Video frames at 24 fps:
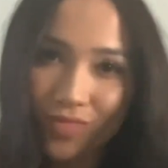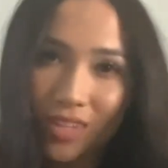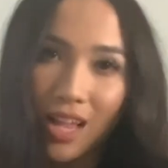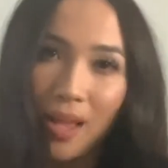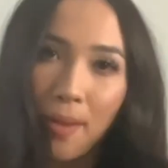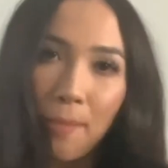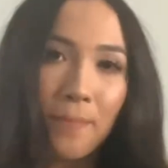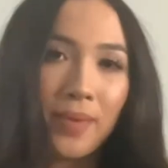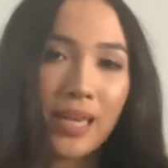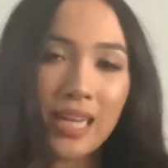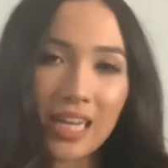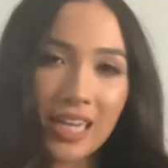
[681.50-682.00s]

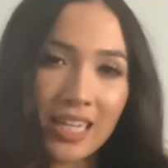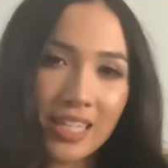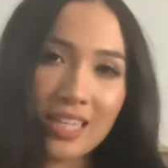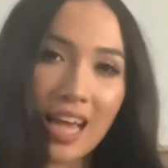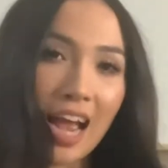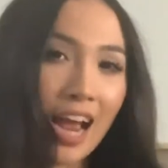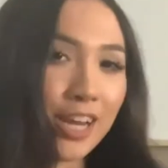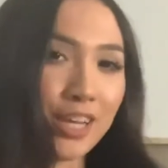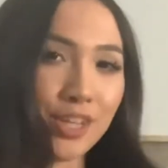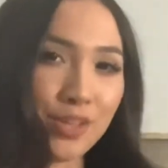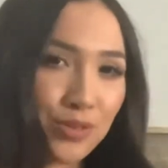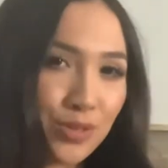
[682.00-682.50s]
because
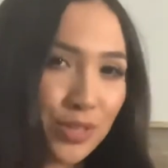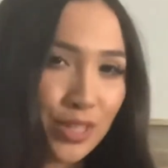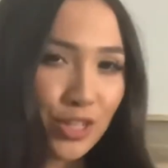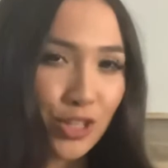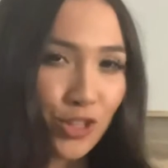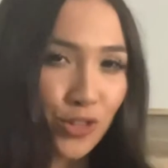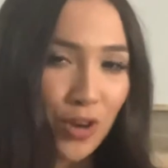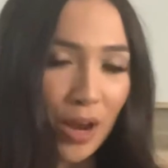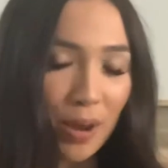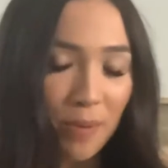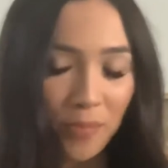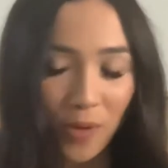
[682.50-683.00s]
I use
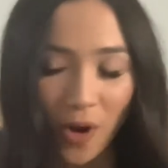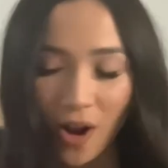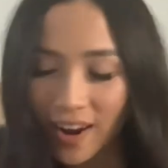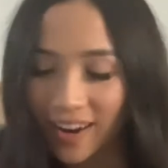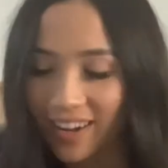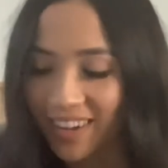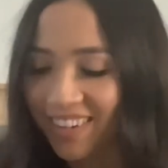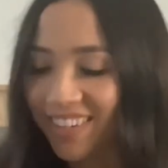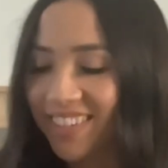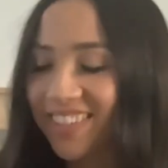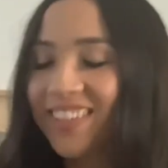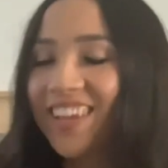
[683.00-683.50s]
such great
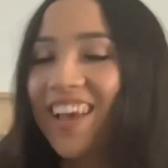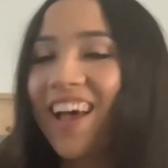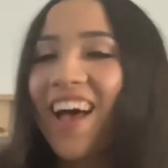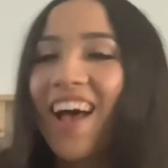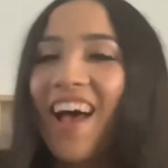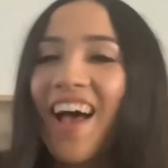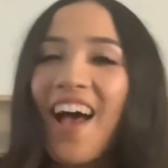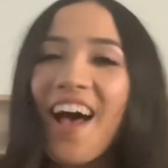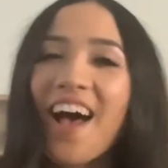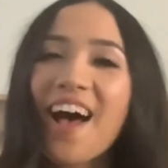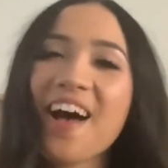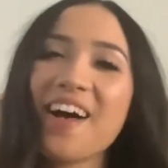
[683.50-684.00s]
products.
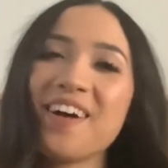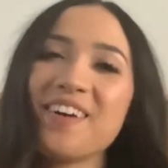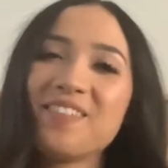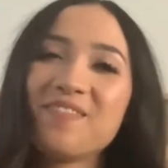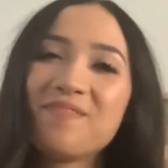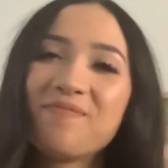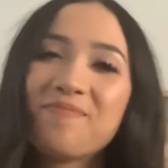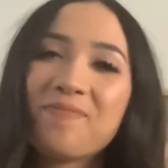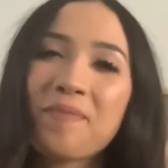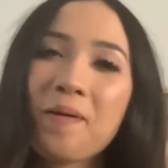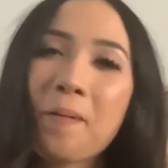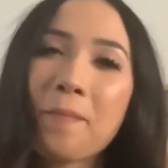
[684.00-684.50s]

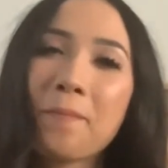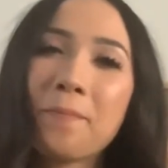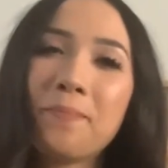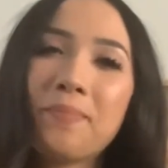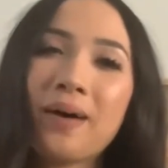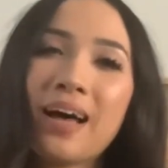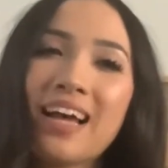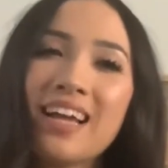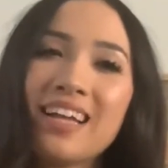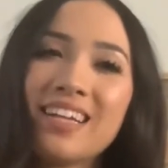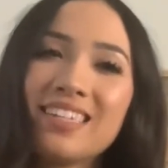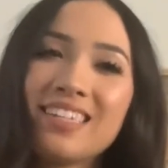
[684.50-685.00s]

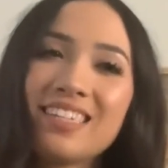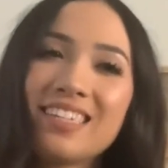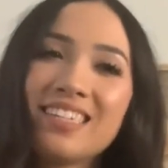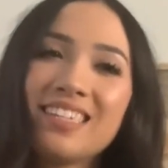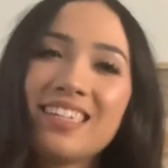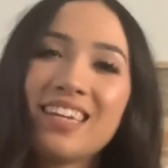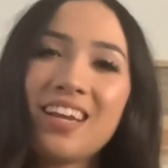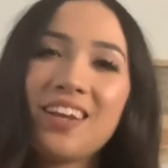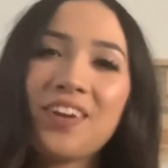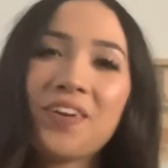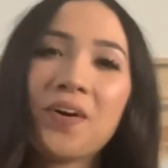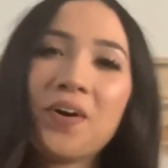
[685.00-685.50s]
But
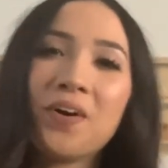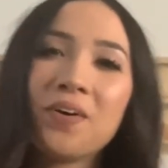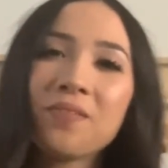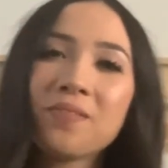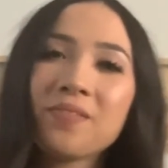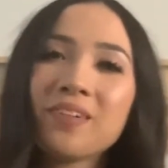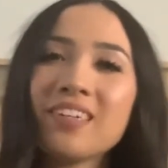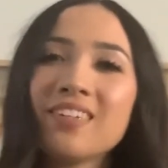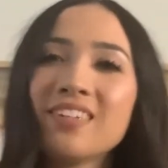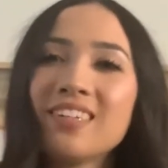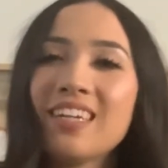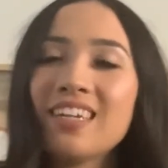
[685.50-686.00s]
in all
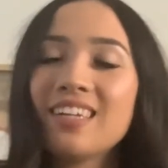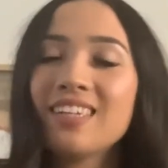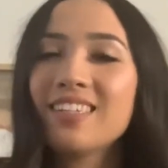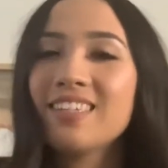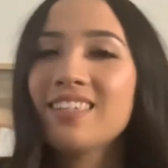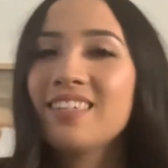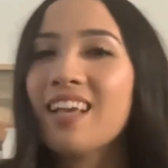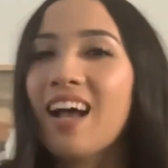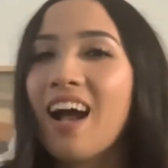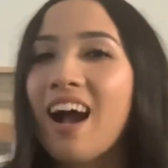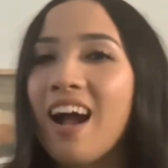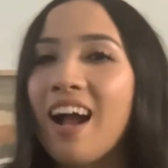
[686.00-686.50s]

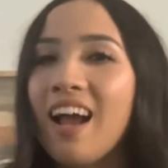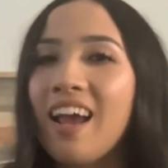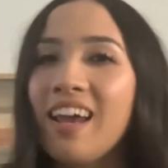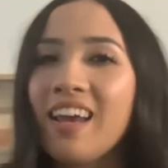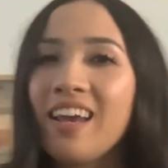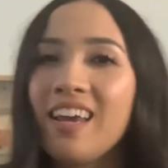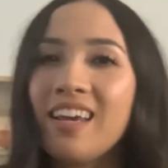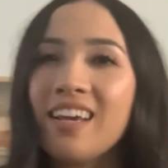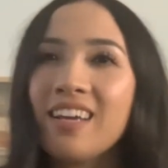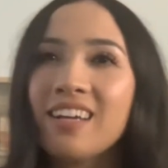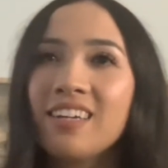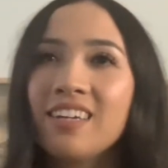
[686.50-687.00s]
realness,
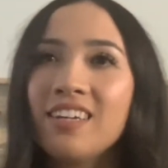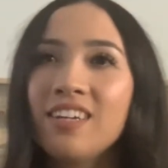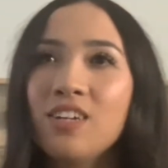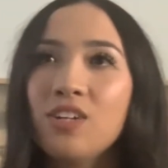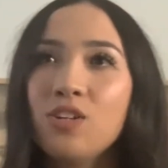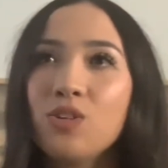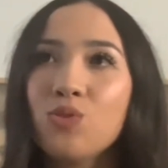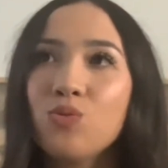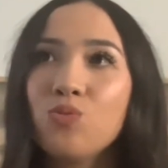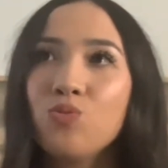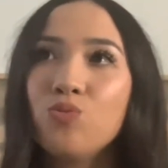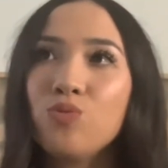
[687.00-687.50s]
I
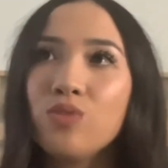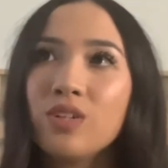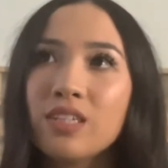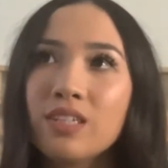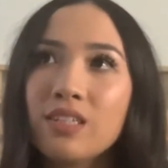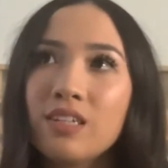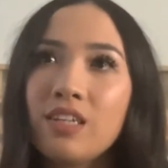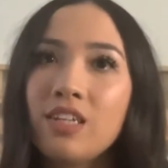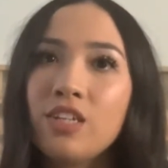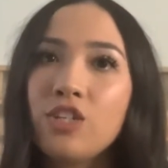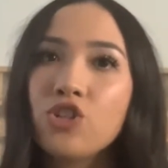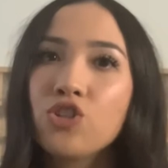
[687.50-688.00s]

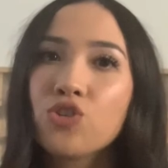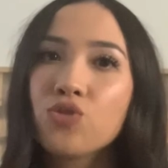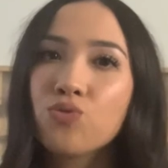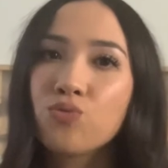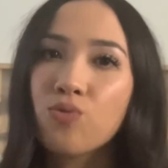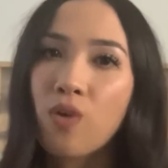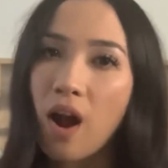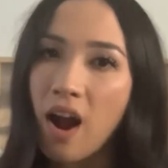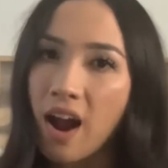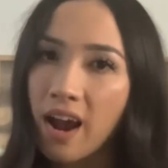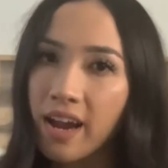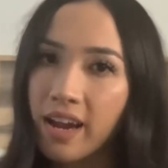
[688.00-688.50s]
really
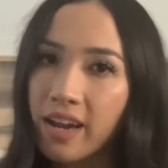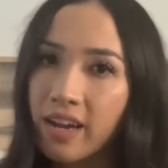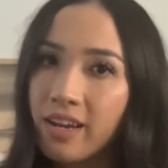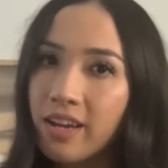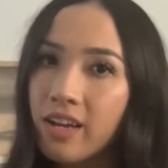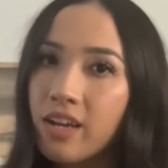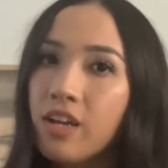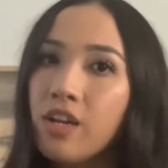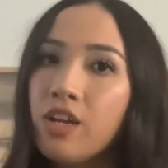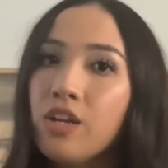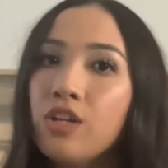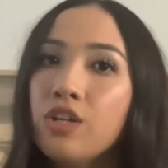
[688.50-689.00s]
try
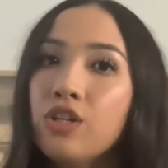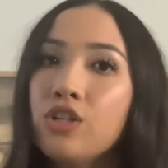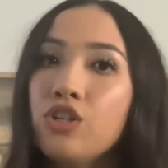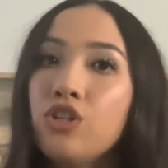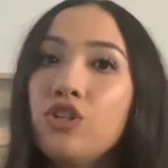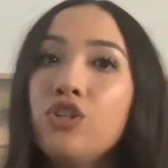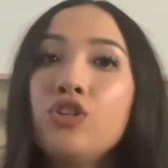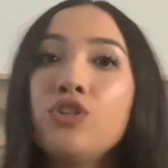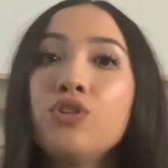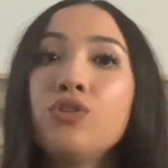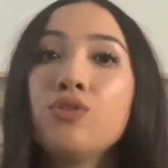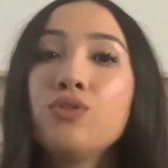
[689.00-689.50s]

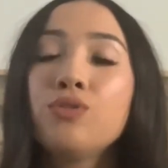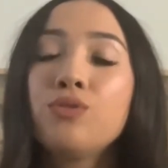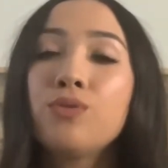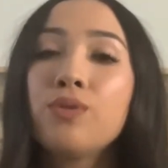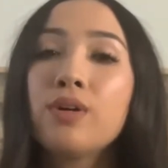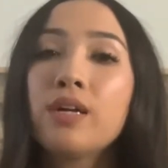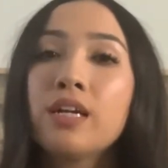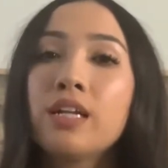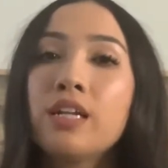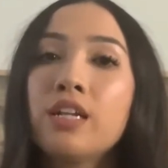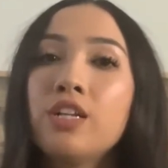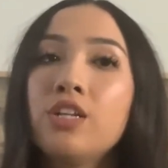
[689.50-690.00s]
to
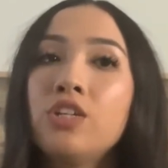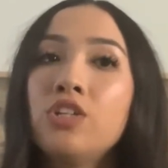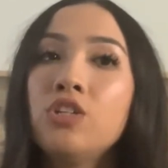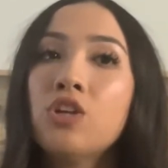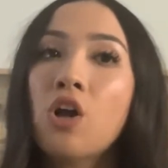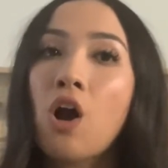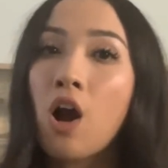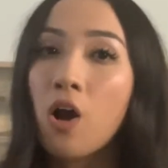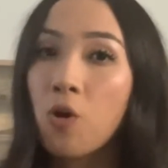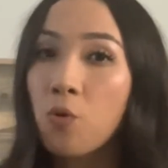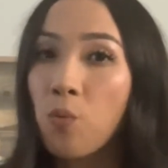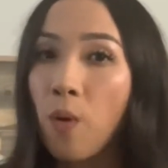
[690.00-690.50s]

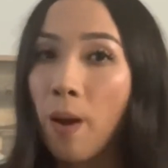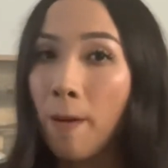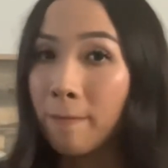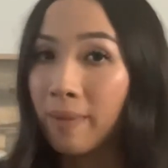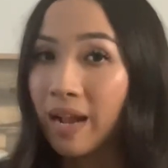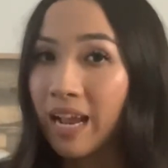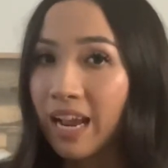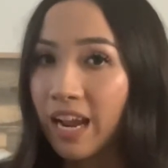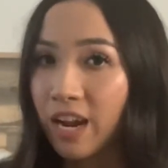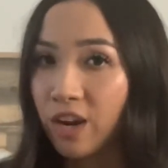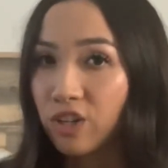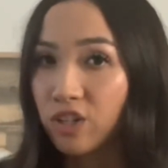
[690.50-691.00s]
not wet
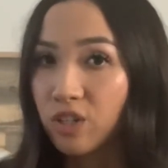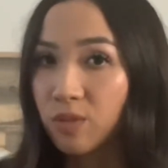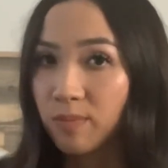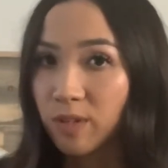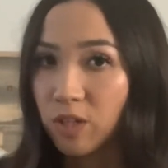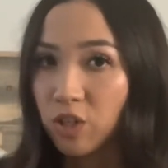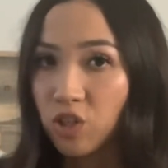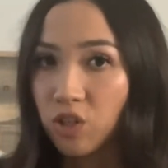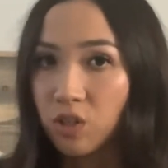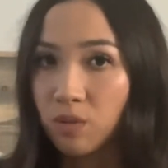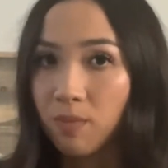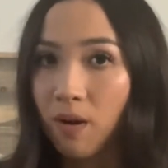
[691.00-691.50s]
my hair as
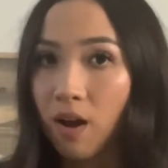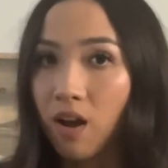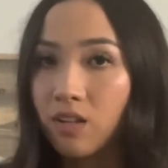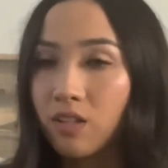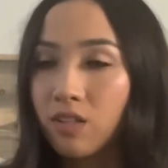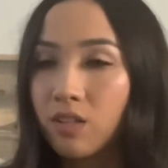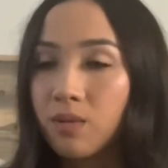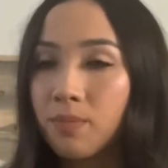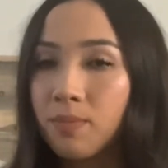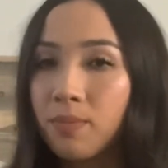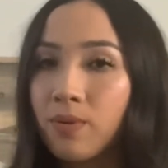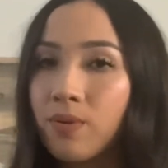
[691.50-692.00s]
much as
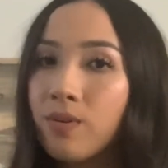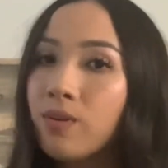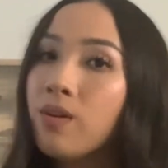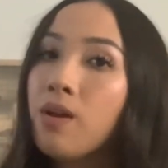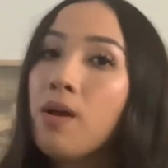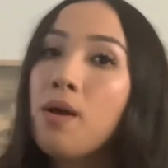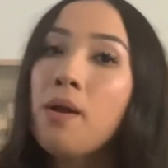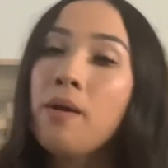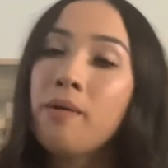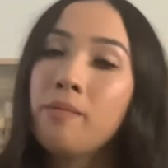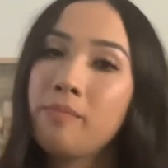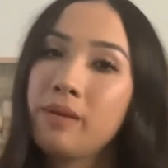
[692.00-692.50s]
possible
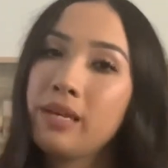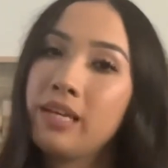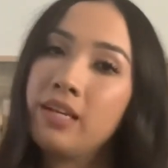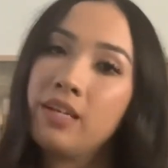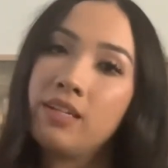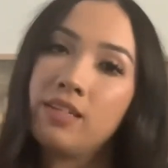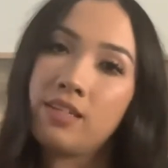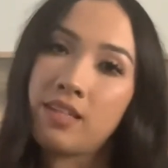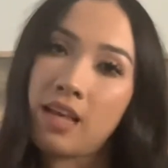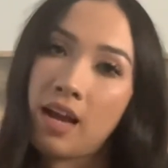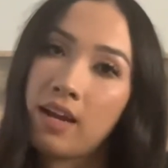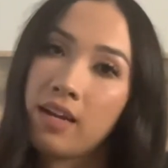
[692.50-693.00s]

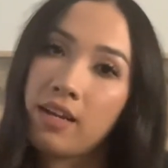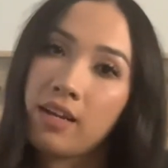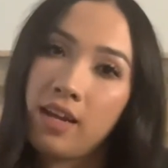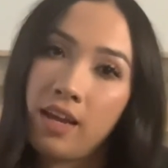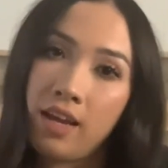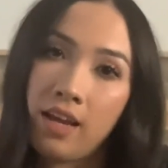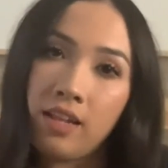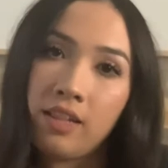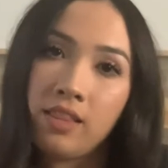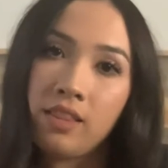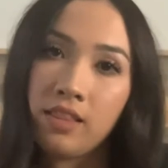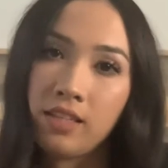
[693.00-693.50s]
because that
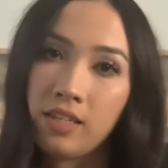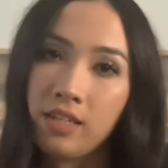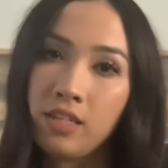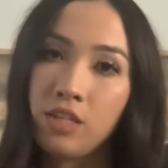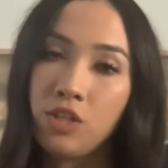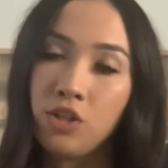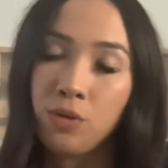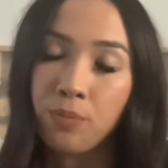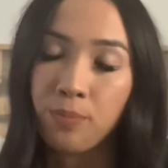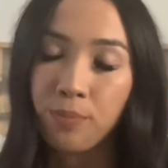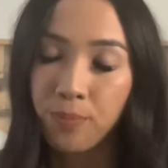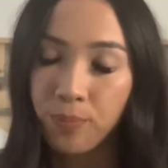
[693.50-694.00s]
can lead
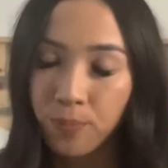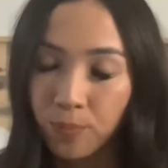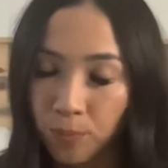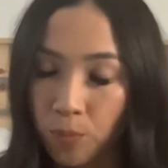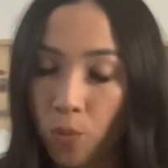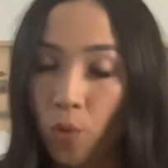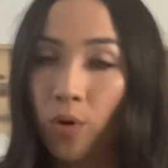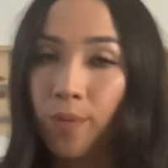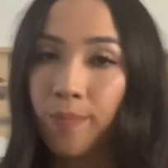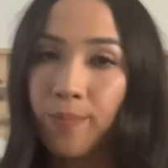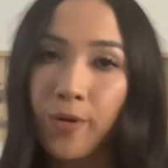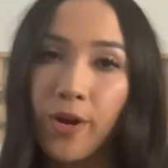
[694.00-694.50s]
to
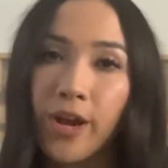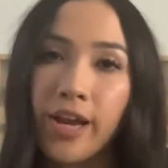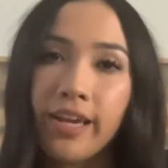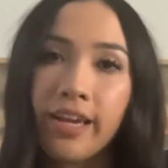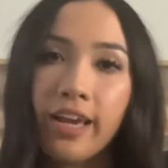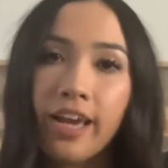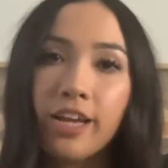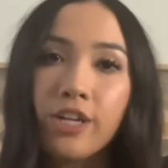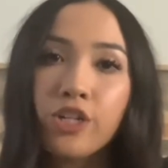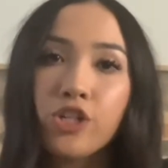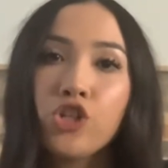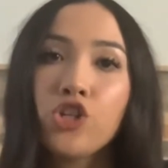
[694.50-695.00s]
more
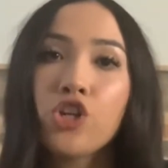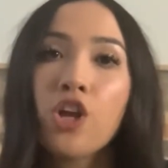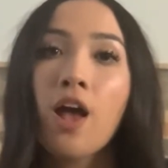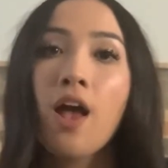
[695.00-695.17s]
breakage.